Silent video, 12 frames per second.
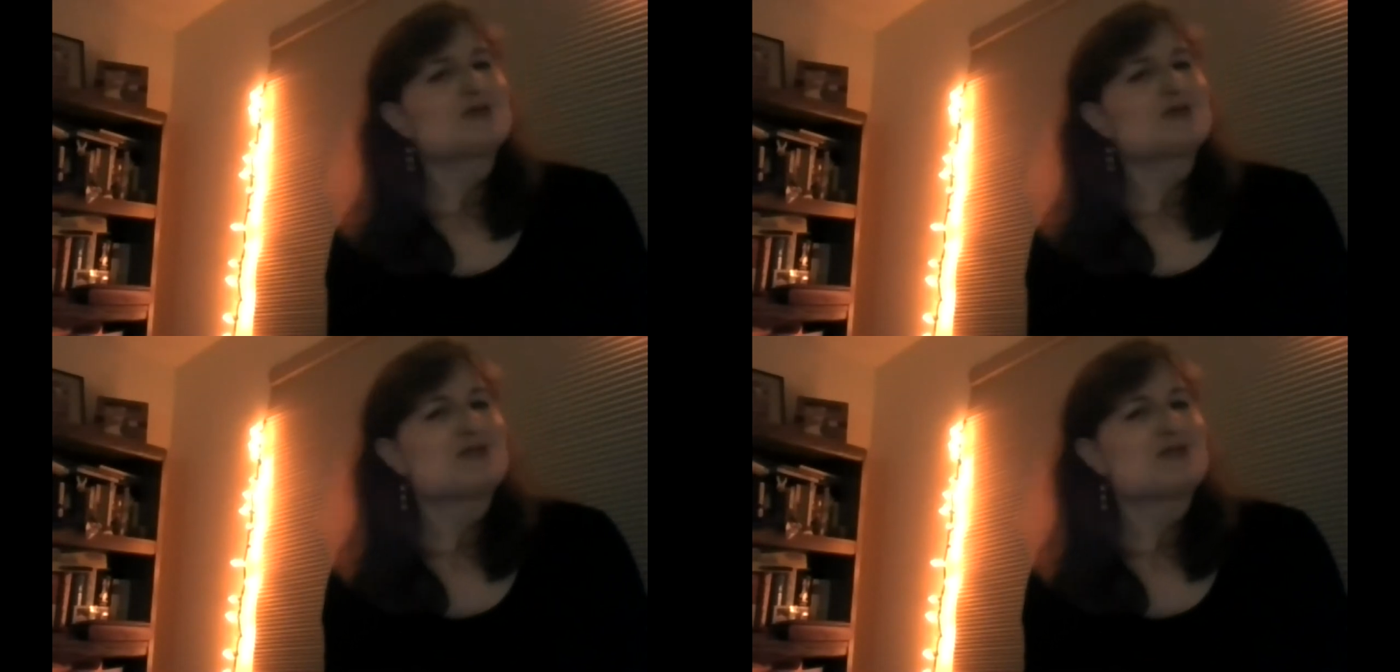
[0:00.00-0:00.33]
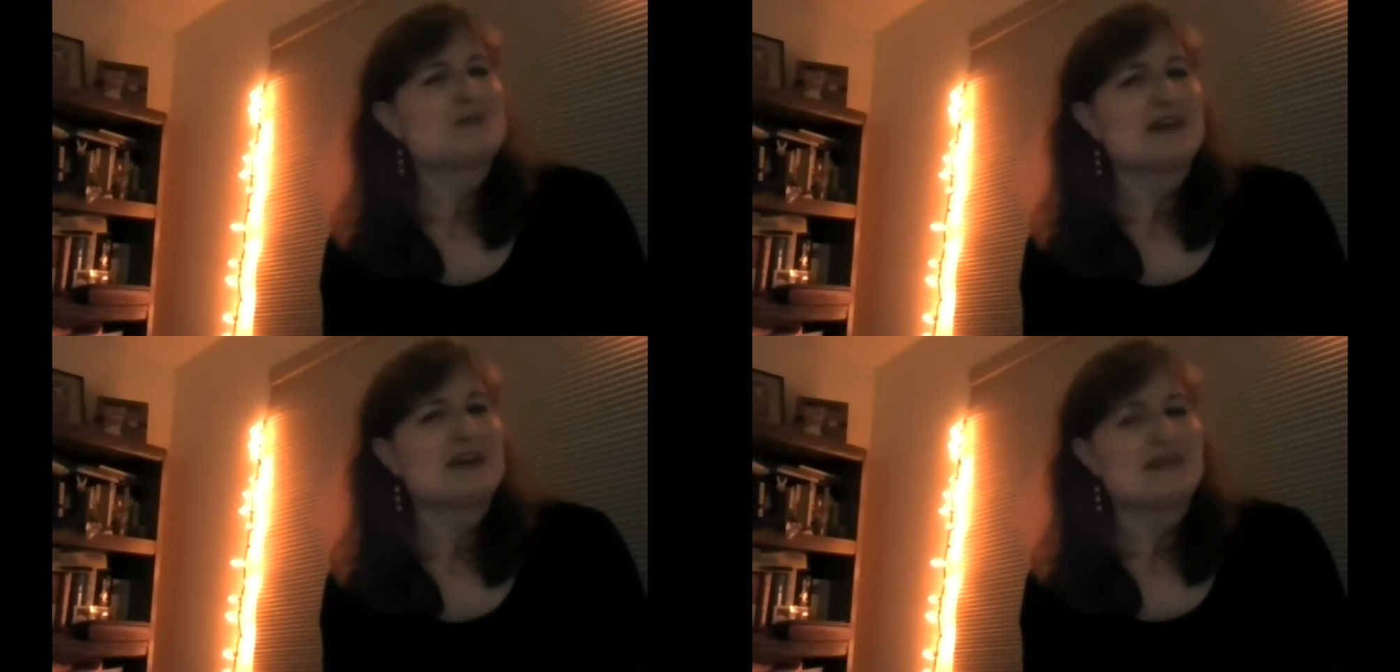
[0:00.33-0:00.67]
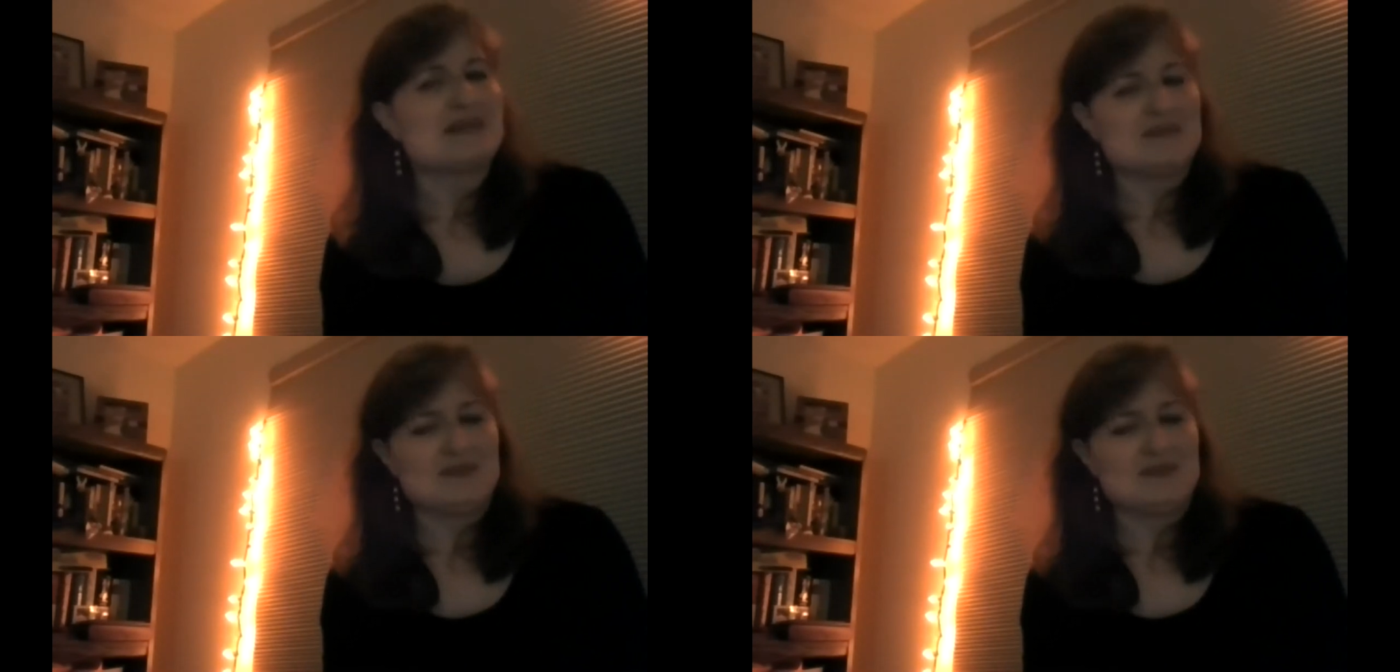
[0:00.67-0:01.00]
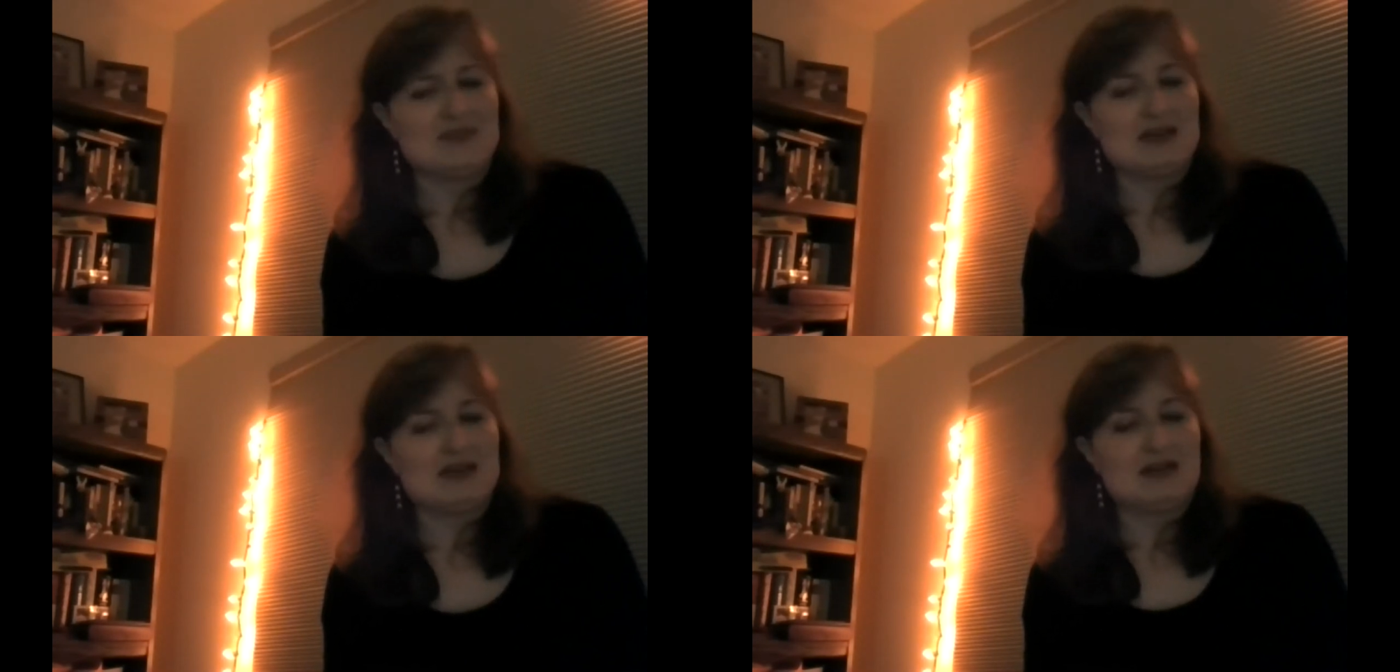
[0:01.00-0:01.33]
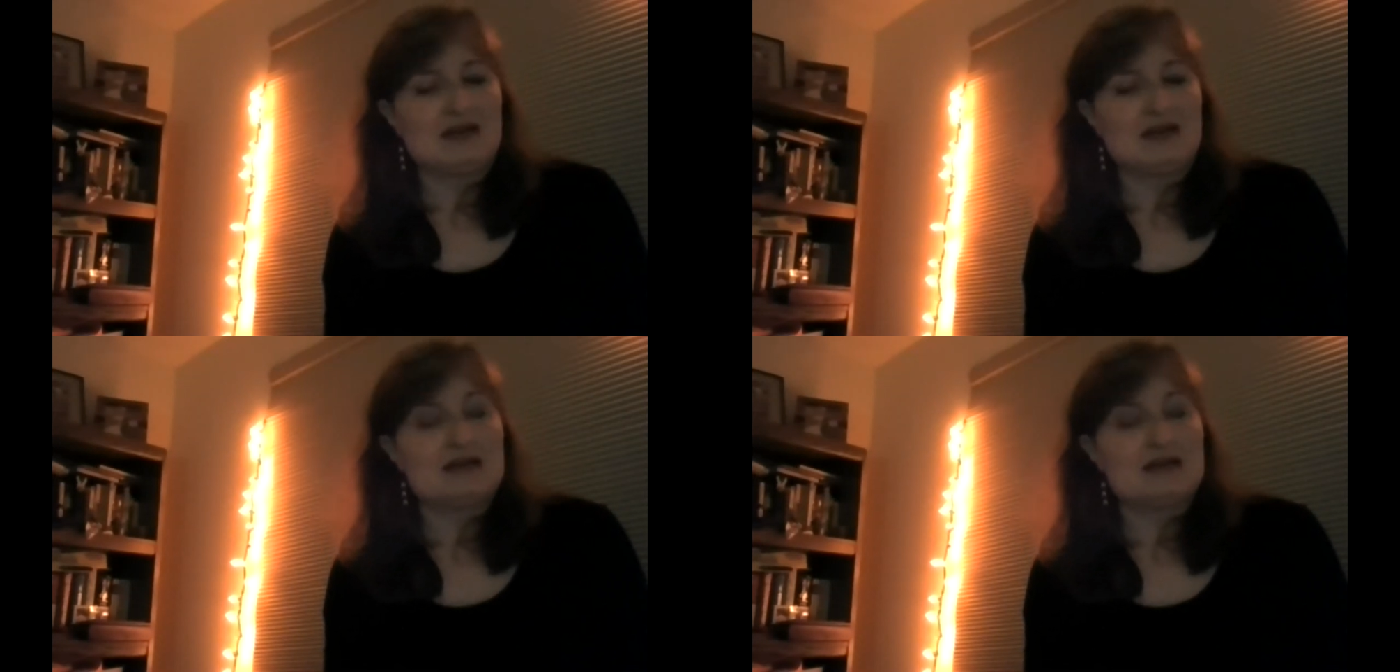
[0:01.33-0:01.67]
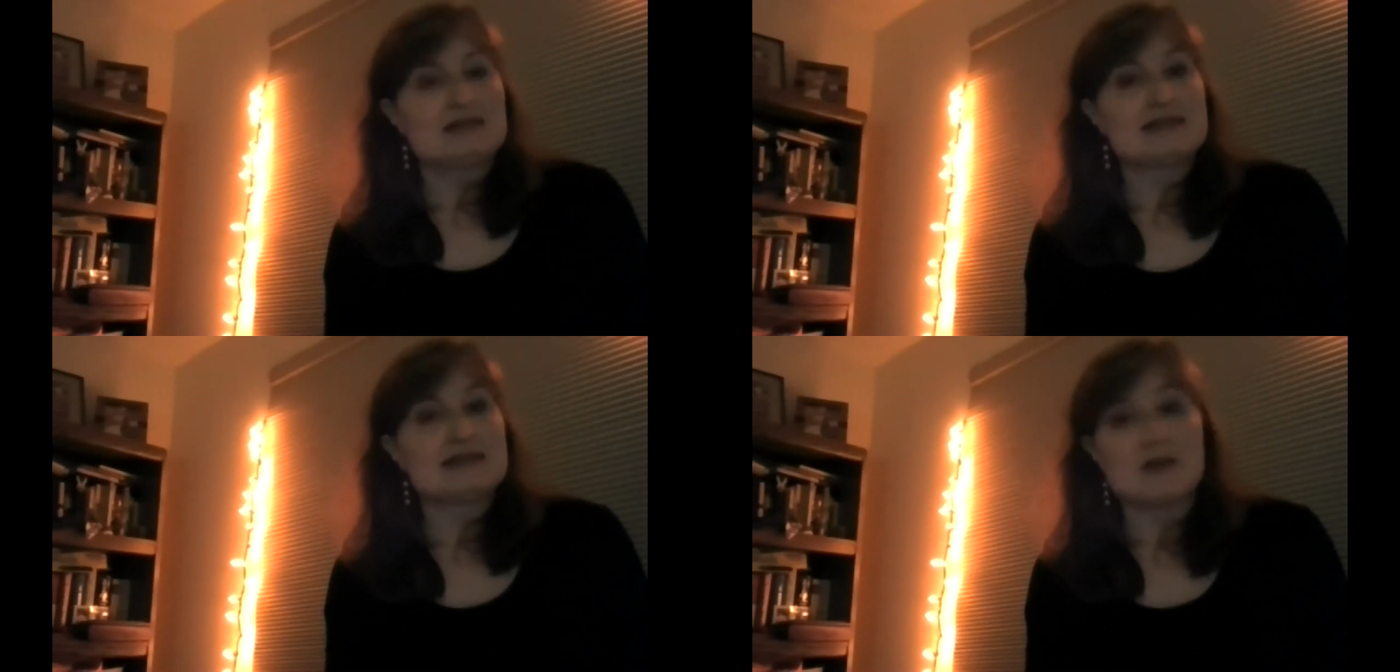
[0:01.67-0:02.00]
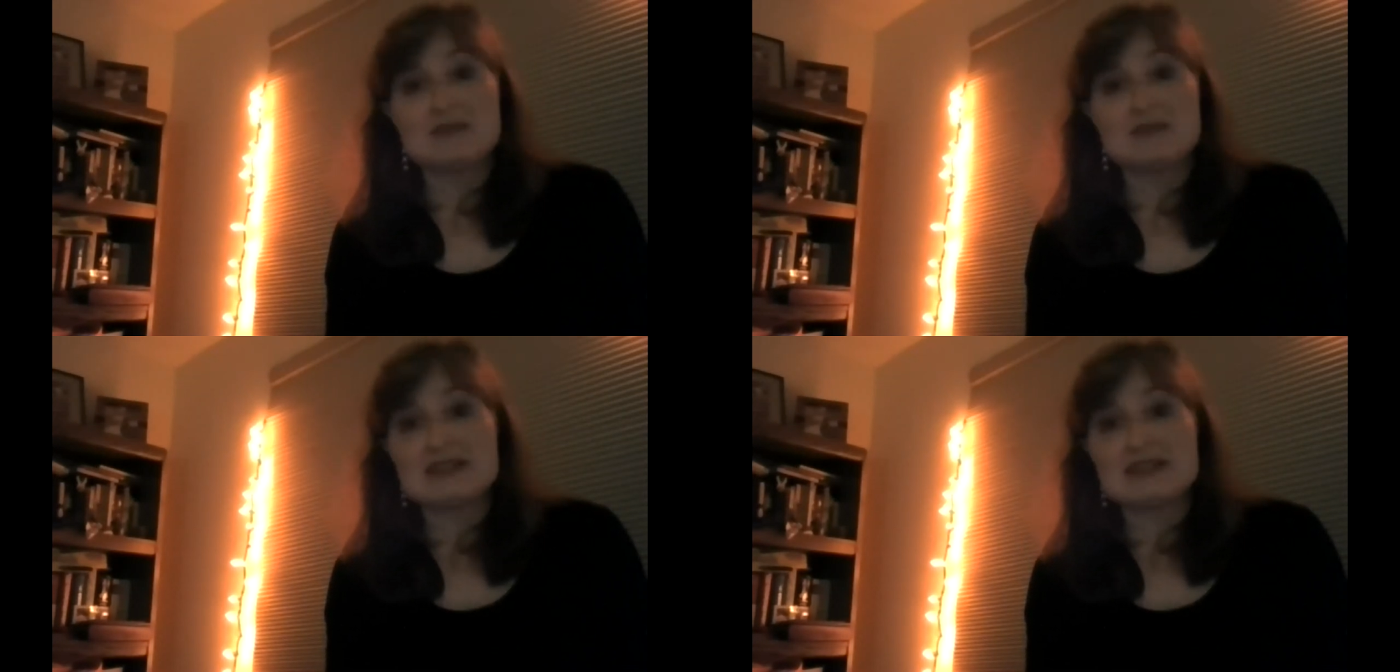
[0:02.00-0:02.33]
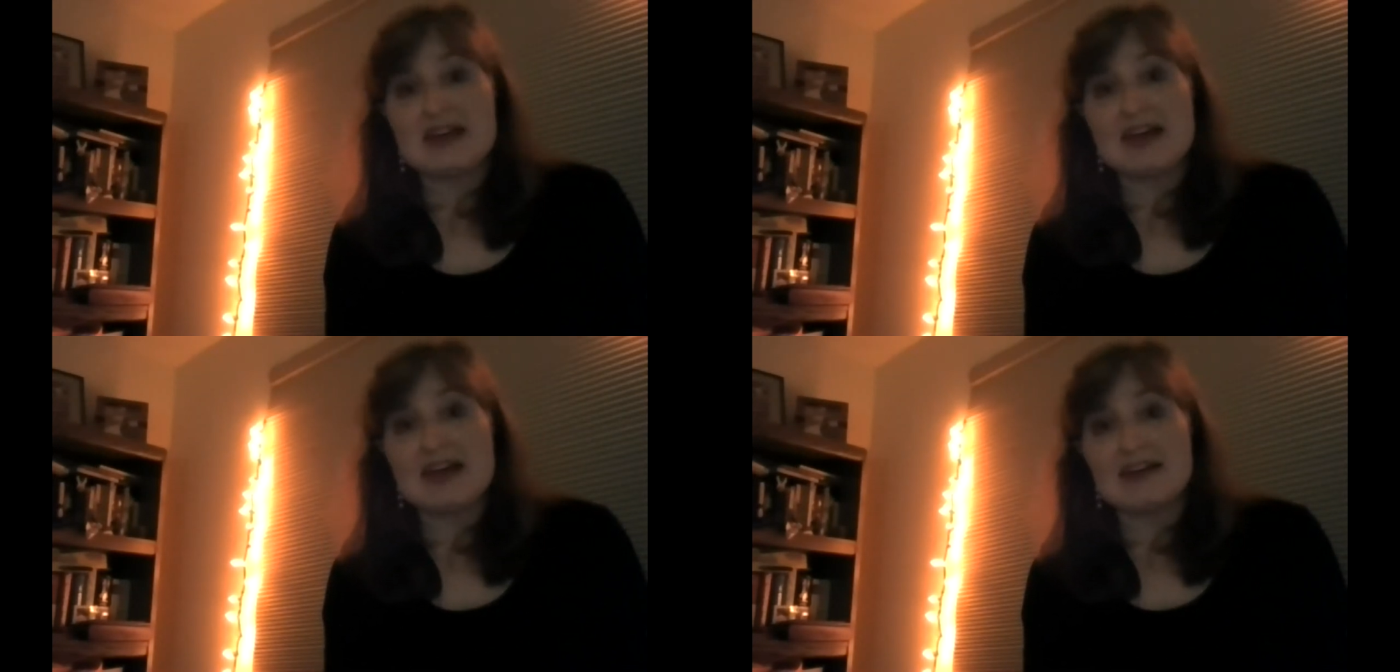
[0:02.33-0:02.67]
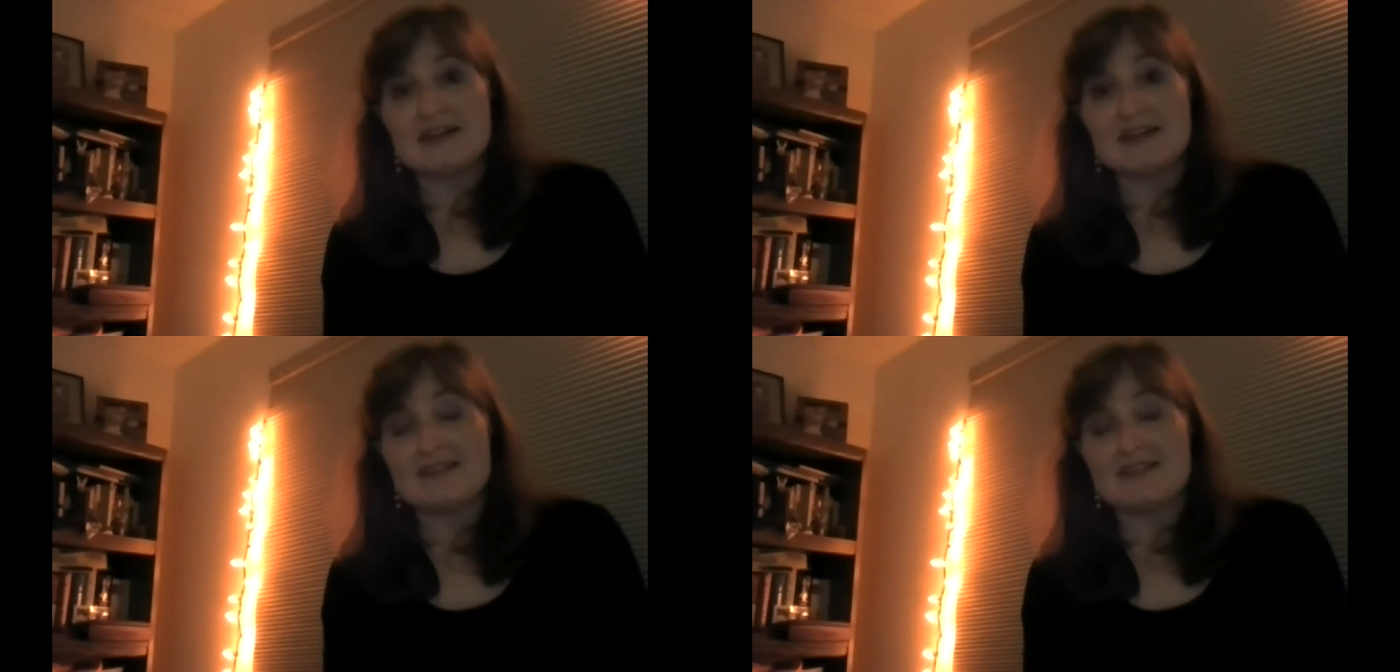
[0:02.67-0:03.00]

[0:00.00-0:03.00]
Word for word: to me. Some say